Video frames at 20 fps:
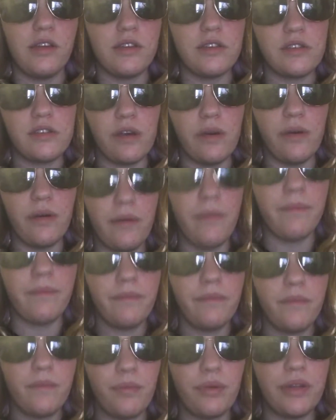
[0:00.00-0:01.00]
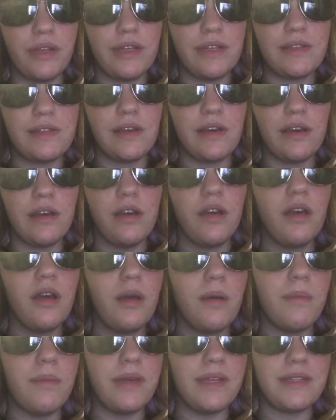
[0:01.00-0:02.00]
So please
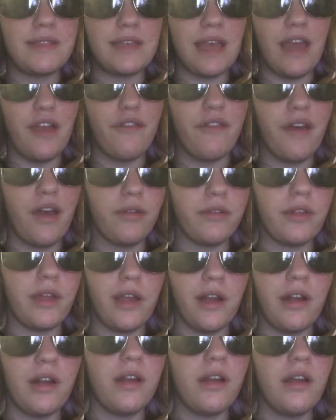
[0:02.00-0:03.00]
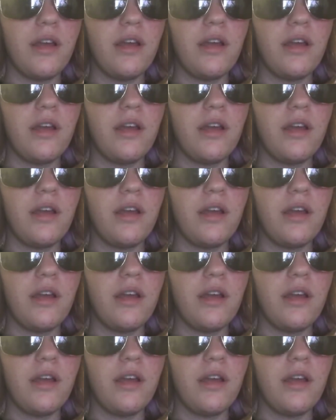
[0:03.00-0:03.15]
be safe out there.